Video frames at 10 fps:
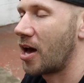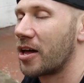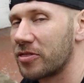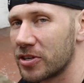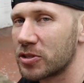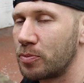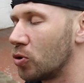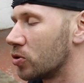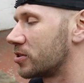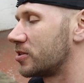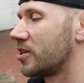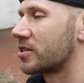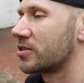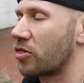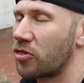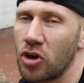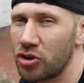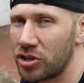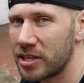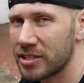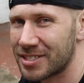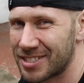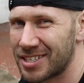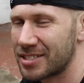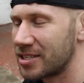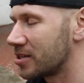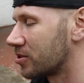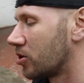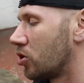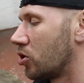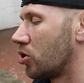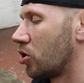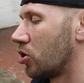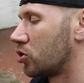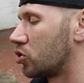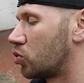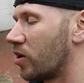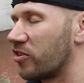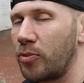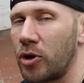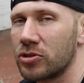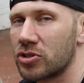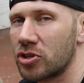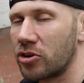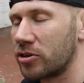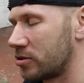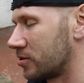and this bolt takes a 13-16 12-point socket.